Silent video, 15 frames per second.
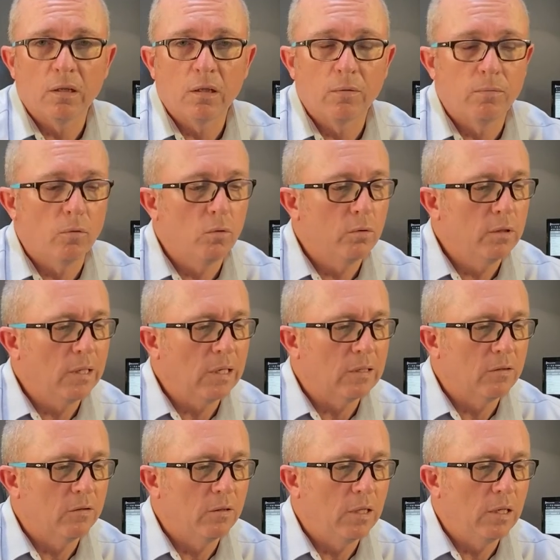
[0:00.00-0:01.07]
of all
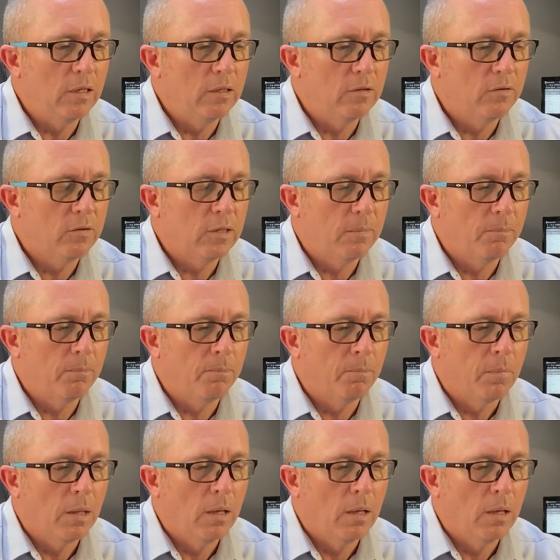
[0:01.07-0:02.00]
tax that is um,